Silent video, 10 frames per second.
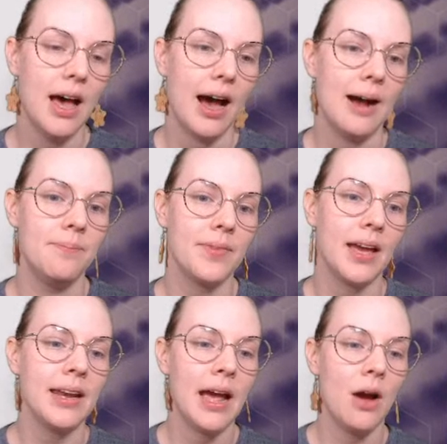
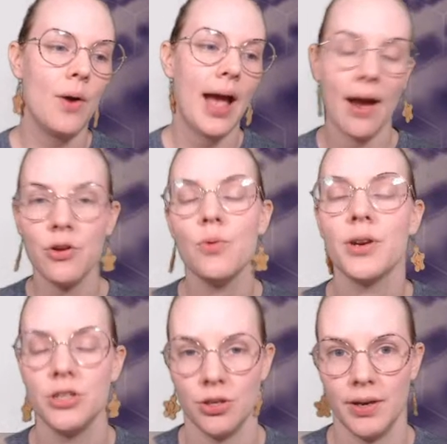And now how you
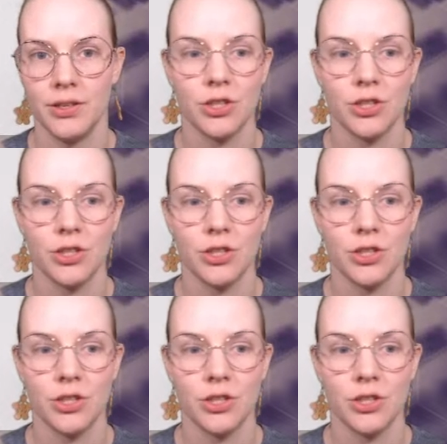want to do it.